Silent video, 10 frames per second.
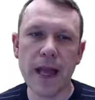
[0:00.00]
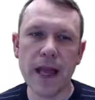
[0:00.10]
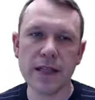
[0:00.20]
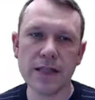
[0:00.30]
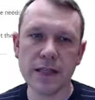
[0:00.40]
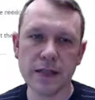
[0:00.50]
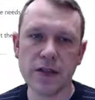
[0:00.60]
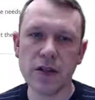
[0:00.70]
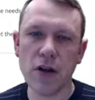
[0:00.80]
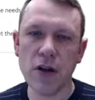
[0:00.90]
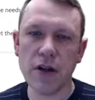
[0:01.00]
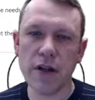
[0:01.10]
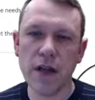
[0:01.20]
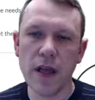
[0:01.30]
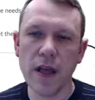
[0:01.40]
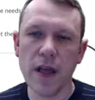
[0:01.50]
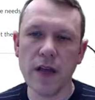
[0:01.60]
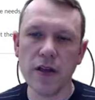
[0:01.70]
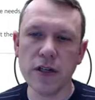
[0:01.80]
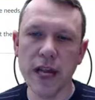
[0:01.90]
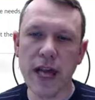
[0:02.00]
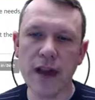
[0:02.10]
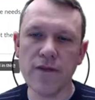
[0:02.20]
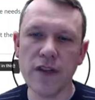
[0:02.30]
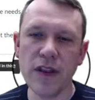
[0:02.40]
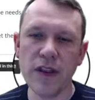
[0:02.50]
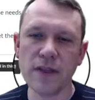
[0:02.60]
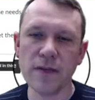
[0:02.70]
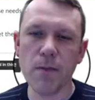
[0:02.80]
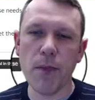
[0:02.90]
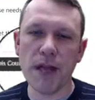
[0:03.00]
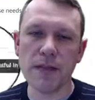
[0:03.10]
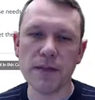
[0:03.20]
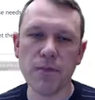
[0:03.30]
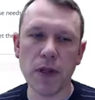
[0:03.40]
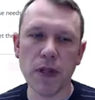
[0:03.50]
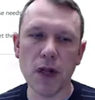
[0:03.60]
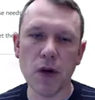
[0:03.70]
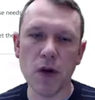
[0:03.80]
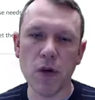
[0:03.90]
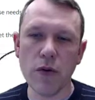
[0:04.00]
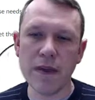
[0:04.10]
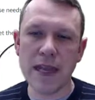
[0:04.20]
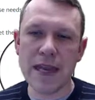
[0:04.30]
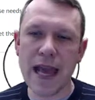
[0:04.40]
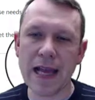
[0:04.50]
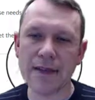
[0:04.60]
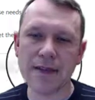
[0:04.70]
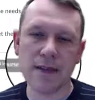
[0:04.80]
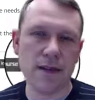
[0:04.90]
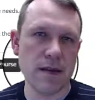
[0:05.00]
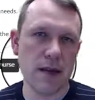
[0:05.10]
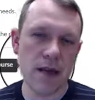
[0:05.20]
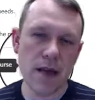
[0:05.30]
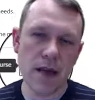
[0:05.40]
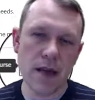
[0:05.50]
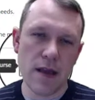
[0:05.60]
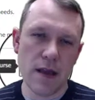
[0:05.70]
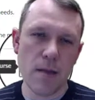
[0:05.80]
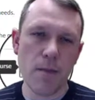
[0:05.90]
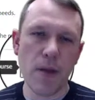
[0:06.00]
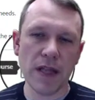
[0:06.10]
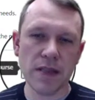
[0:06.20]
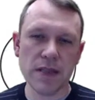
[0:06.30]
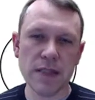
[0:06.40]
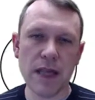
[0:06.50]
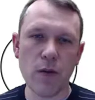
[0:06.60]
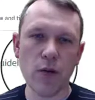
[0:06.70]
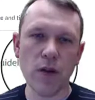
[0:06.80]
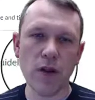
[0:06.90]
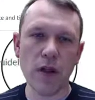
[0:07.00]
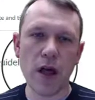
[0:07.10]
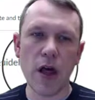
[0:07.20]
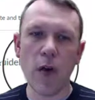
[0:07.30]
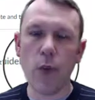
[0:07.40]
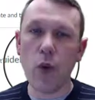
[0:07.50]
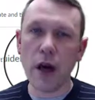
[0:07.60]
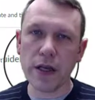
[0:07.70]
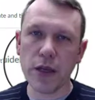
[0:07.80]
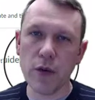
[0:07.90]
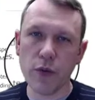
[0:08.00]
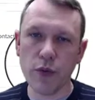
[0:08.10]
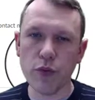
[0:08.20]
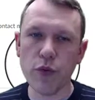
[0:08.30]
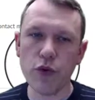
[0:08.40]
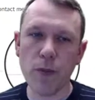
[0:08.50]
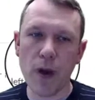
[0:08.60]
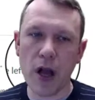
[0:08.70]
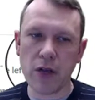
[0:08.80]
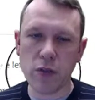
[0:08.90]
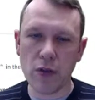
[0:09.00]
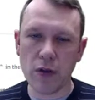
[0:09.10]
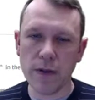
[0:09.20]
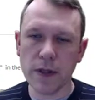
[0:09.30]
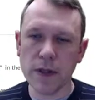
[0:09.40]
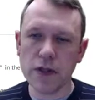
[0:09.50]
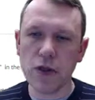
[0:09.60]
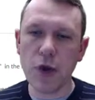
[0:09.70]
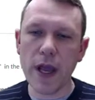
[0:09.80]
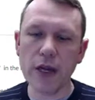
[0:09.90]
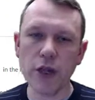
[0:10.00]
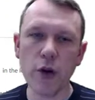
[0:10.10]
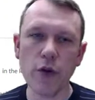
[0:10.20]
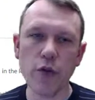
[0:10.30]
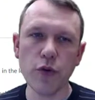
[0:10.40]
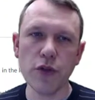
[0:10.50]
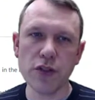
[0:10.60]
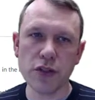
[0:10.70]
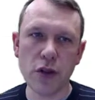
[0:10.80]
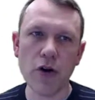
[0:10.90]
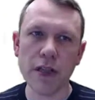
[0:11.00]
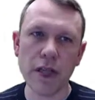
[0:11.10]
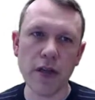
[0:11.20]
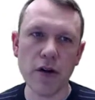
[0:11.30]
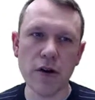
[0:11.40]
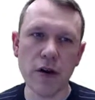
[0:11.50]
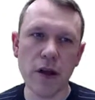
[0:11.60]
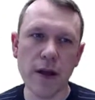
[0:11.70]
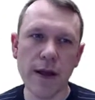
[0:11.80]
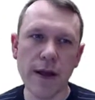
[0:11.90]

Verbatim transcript: and it's going to start. You're going to have these buttons below the next buttons that will help walk you through the module. So go ahead and go through the Start Here